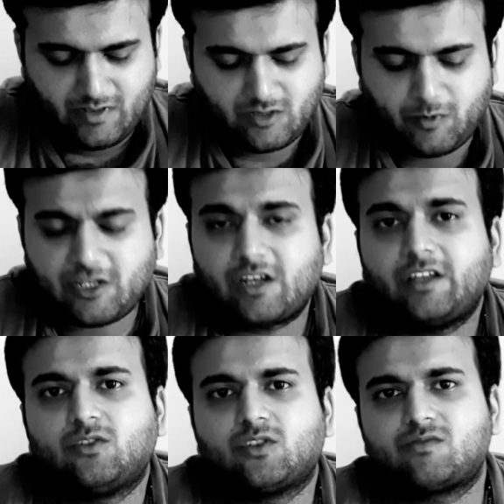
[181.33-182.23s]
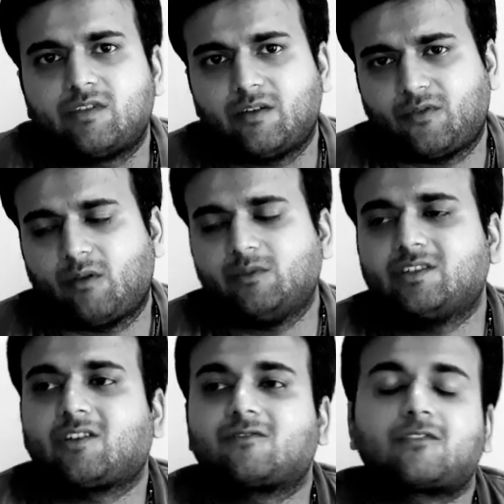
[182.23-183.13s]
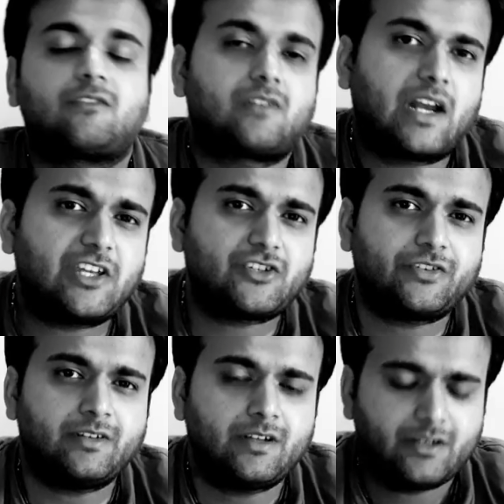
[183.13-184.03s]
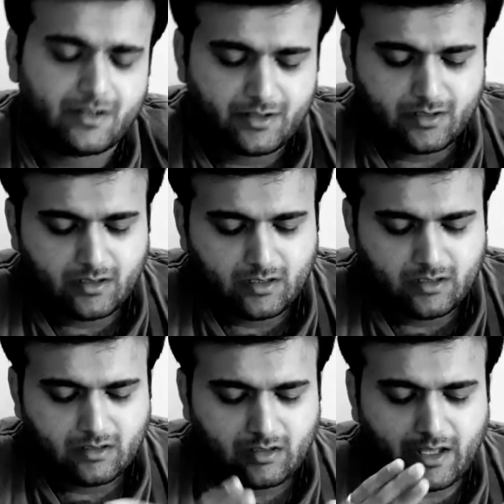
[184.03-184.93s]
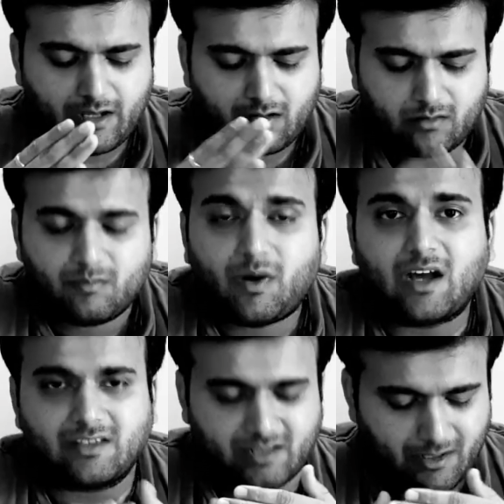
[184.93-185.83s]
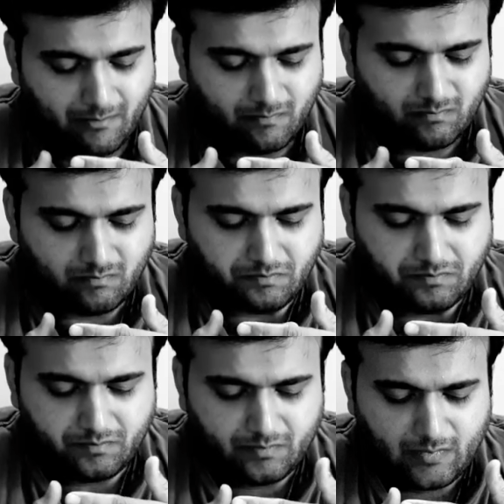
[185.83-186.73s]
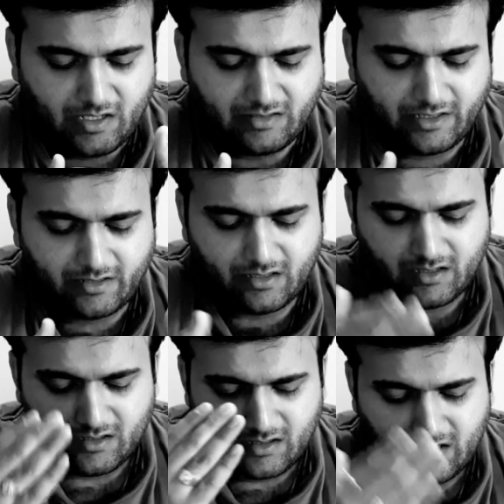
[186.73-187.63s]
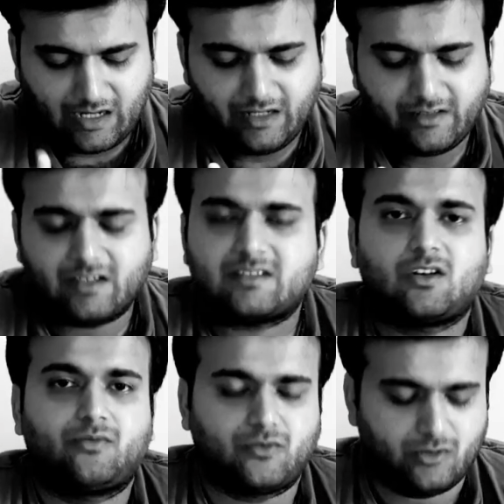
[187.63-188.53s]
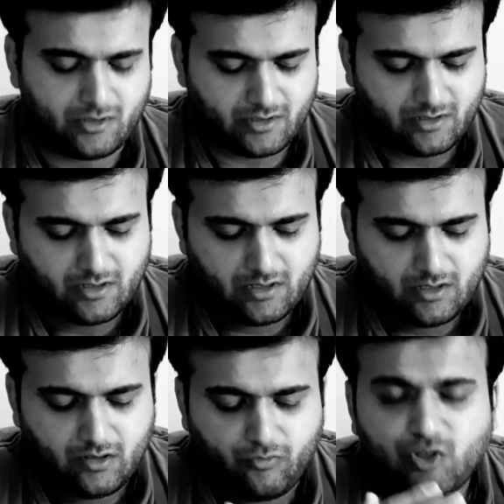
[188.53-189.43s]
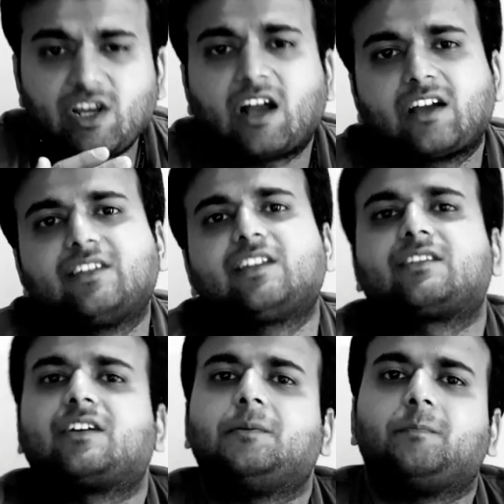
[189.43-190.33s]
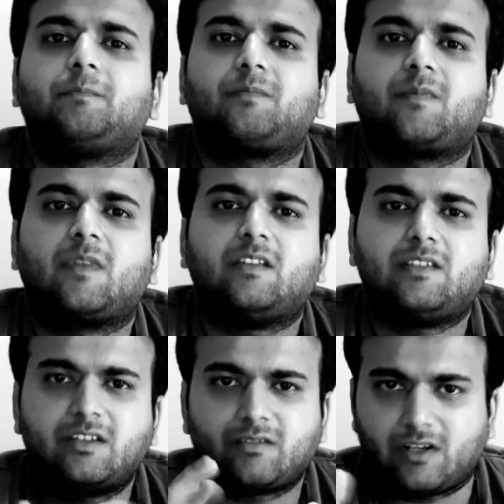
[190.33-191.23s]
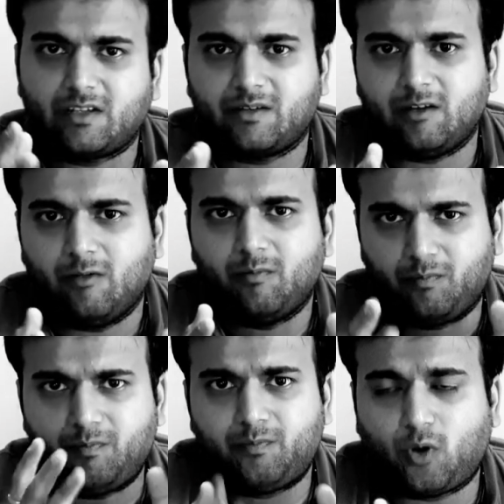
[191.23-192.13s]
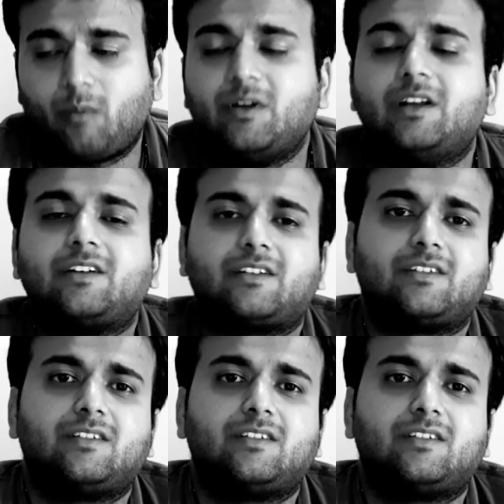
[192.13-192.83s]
especially those who were from the Sanskrit tradition, like Bhasa, and then Kalidasa, of course, Vishakadatta. These were the prominent